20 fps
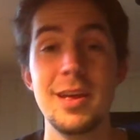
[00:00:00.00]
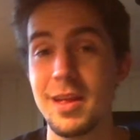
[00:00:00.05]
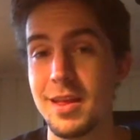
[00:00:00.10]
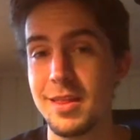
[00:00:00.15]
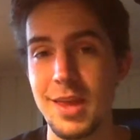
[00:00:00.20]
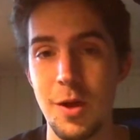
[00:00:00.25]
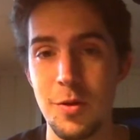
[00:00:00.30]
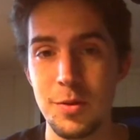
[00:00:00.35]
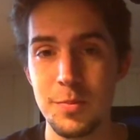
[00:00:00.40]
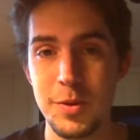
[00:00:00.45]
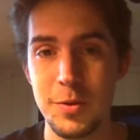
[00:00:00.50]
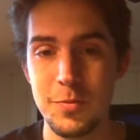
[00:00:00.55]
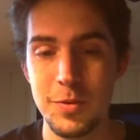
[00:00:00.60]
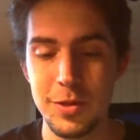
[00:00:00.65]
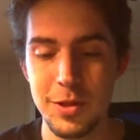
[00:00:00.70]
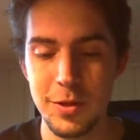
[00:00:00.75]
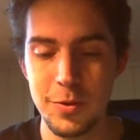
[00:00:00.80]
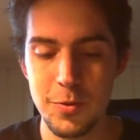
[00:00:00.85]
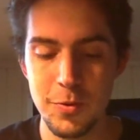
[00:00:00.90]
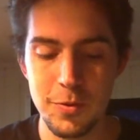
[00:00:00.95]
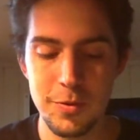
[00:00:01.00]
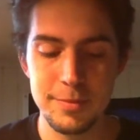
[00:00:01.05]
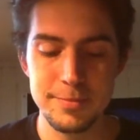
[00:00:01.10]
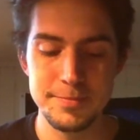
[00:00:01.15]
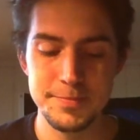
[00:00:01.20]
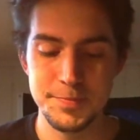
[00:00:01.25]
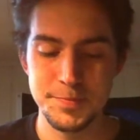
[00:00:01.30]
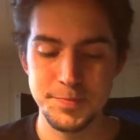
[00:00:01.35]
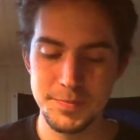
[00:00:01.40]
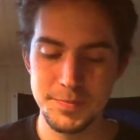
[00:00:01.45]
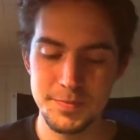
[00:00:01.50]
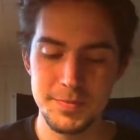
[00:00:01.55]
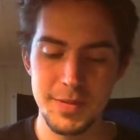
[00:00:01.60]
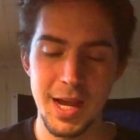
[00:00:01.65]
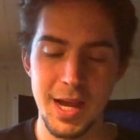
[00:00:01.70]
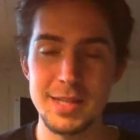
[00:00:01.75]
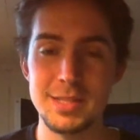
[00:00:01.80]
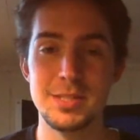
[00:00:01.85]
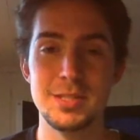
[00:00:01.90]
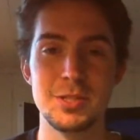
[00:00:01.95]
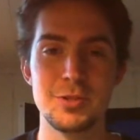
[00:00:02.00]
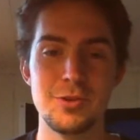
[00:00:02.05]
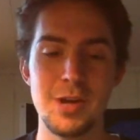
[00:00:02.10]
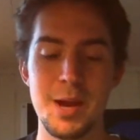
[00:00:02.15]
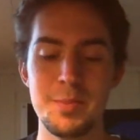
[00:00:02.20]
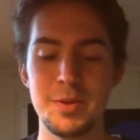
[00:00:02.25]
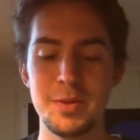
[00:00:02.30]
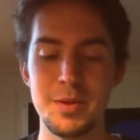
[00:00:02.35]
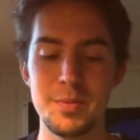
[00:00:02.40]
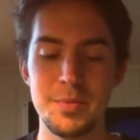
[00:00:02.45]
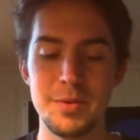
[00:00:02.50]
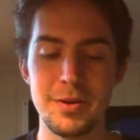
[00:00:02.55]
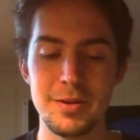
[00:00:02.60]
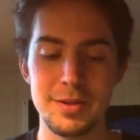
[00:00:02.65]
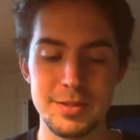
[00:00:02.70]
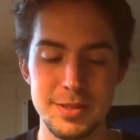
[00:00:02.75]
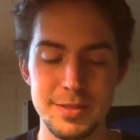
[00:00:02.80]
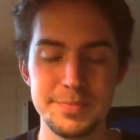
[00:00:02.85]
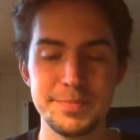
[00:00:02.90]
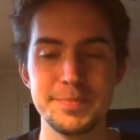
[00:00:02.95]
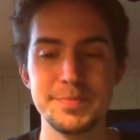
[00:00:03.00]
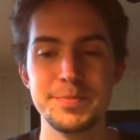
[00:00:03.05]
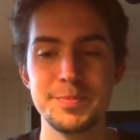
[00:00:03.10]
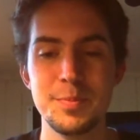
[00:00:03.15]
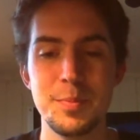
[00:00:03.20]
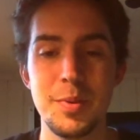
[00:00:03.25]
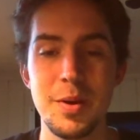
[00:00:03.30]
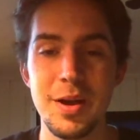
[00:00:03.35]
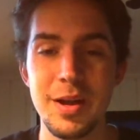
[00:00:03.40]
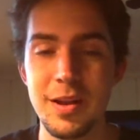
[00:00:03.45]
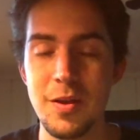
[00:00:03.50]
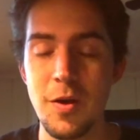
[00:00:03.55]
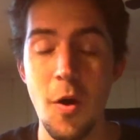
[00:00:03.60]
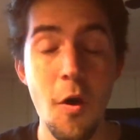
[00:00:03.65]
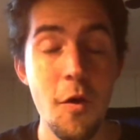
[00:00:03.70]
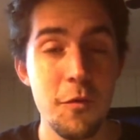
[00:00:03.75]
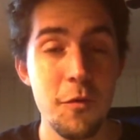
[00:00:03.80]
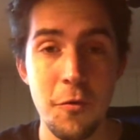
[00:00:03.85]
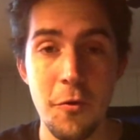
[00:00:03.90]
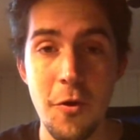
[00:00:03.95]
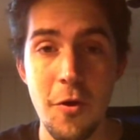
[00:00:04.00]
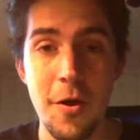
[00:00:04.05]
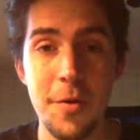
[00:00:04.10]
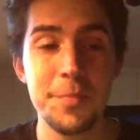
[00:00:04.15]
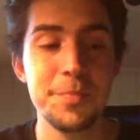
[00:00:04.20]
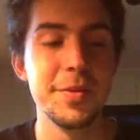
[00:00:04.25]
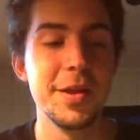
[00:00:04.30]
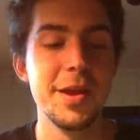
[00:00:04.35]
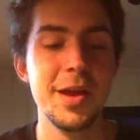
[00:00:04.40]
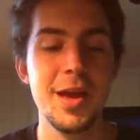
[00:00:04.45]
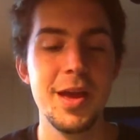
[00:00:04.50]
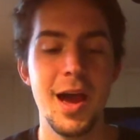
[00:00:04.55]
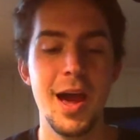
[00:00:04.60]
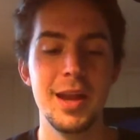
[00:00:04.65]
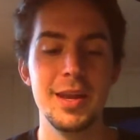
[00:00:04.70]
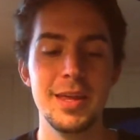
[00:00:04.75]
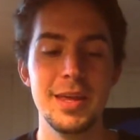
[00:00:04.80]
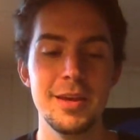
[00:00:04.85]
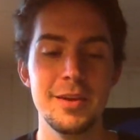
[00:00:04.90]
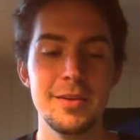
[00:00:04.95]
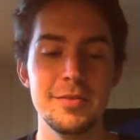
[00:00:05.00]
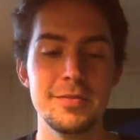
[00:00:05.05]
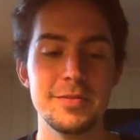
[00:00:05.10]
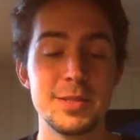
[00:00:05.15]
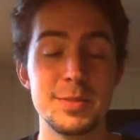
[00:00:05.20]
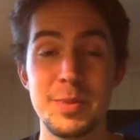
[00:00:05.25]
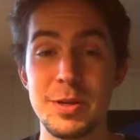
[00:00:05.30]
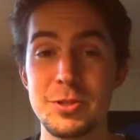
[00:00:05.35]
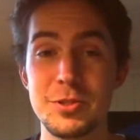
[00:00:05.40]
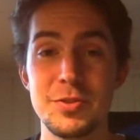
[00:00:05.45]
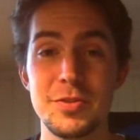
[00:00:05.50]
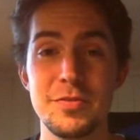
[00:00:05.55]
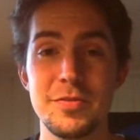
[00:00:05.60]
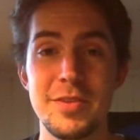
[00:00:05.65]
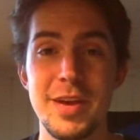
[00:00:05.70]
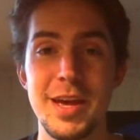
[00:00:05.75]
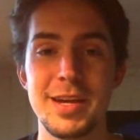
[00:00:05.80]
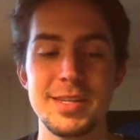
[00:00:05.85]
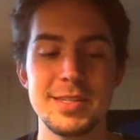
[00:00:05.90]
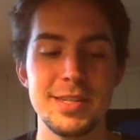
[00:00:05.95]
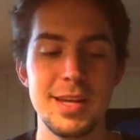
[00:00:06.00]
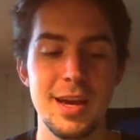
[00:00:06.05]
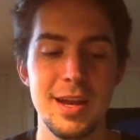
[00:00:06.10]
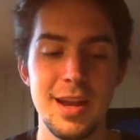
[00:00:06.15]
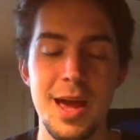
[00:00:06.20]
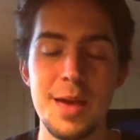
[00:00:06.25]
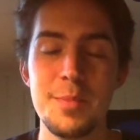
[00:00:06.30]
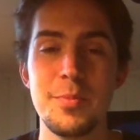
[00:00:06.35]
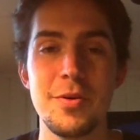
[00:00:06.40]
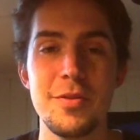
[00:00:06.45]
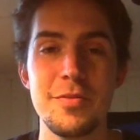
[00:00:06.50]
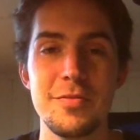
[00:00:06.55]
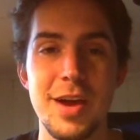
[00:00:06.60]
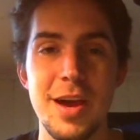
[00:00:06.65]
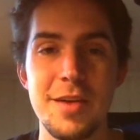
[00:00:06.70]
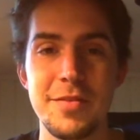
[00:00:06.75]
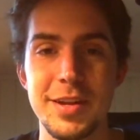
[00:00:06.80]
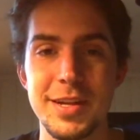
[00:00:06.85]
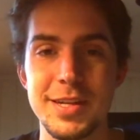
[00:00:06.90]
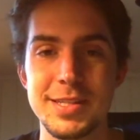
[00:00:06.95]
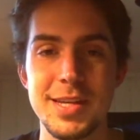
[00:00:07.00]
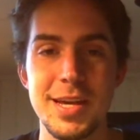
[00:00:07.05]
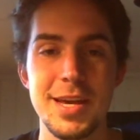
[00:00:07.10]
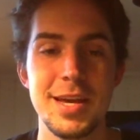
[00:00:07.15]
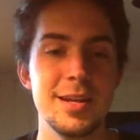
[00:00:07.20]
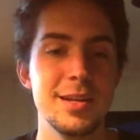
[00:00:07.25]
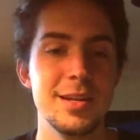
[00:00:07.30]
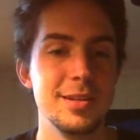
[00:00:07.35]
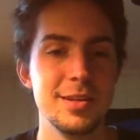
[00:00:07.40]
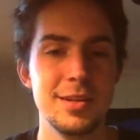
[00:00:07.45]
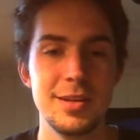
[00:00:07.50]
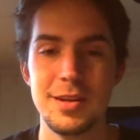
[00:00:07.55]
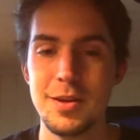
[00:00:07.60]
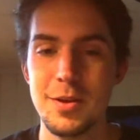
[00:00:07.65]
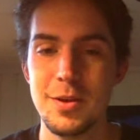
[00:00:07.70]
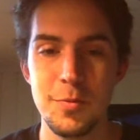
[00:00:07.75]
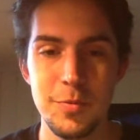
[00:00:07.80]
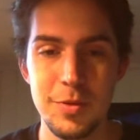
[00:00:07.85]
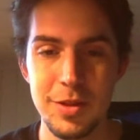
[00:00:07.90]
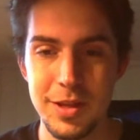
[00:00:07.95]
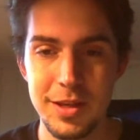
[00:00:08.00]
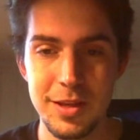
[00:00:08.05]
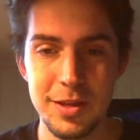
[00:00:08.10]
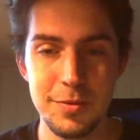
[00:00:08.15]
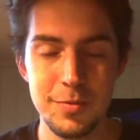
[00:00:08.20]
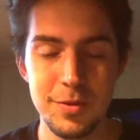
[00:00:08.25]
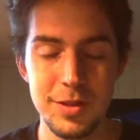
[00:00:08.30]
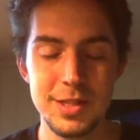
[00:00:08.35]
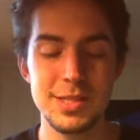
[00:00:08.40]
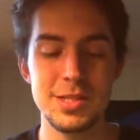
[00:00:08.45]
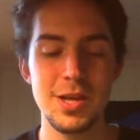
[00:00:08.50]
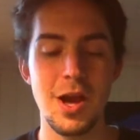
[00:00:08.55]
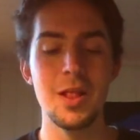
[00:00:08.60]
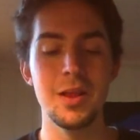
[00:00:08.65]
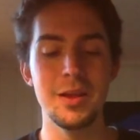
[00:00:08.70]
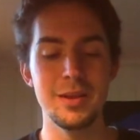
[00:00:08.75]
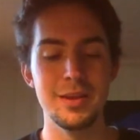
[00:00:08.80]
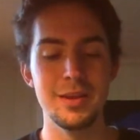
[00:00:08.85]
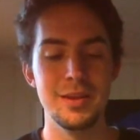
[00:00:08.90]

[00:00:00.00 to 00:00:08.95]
That would have been really cool, as described in the books. But overall, I'd give special effects a 9.5 out of 10. Really, really solid.